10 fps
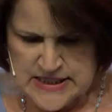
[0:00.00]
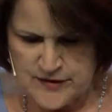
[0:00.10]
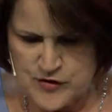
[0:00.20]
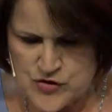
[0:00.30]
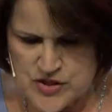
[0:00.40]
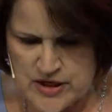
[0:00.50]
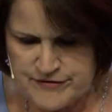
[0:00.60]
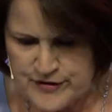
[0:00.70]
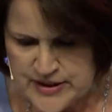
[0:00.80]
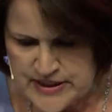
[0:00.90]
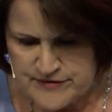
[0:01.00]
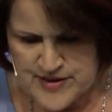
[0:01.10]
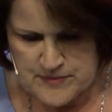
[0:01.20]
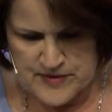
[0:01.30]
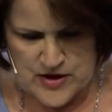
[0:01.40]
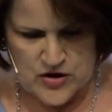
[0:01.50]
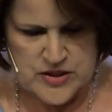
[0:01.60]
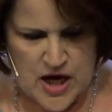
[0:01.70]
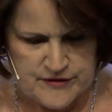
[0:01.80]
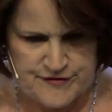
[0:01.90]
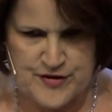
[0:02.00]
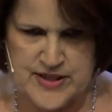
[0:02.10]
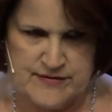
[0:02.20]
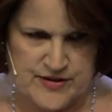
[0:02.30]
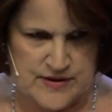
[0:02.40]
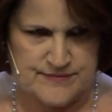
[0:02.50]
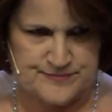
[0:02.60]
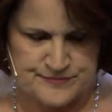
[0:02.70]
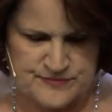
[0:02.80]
If you do not forgive them, they are not forgiven.